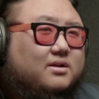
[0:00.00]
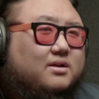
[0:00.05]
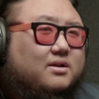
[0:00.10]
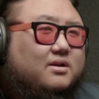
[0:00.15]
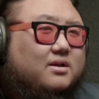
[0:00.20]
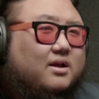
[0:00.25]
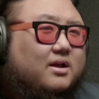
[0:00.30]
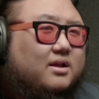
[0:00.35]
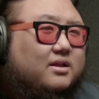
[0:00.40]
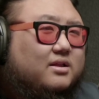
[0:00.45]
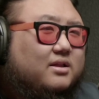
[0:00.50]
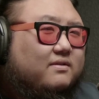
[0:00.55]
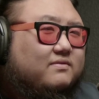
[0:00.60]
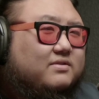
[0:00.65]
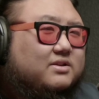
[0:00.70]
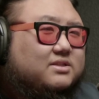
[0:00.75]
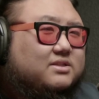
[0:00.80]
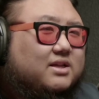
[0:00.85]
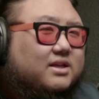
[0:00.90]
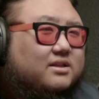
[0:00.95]
I love
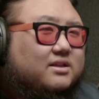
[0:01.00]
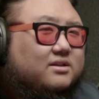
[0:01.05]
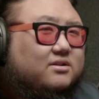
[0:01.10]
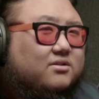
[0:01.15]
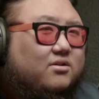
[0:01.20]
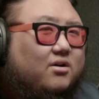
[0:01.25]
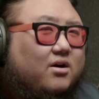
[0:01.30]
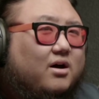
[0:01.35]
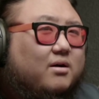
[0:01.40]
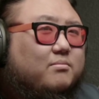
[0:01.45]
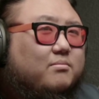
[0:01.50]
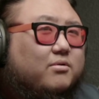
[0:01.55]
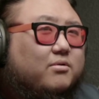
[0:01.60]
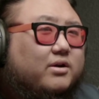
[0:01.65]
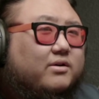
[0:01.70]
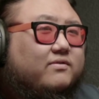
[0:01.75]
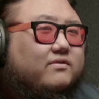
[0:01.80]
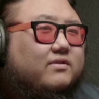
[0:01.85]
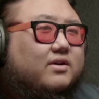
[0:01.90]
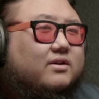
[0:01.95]
this like little ombre
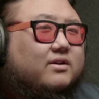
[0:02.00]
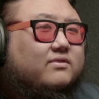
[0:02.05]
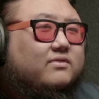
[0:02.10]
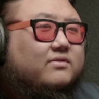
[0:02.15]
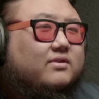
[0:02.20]
effect.